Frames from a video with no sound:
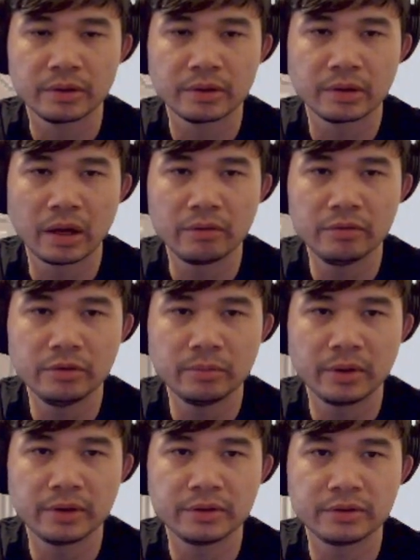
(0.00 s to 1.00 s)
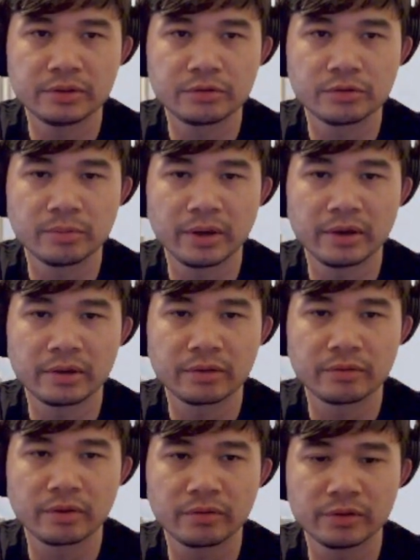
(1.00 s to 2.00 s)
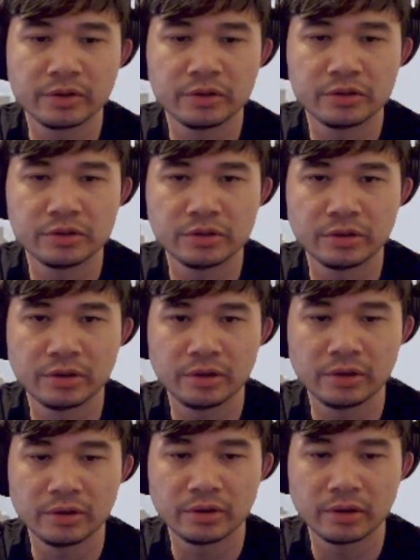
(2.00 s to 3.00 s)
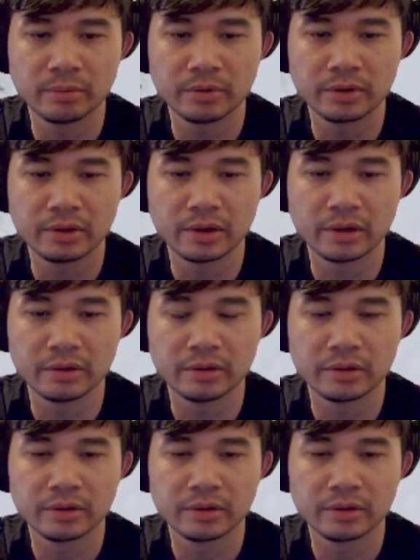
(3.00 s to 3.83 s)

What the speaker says: I wouldn't mind Traumatic Revelationing them again.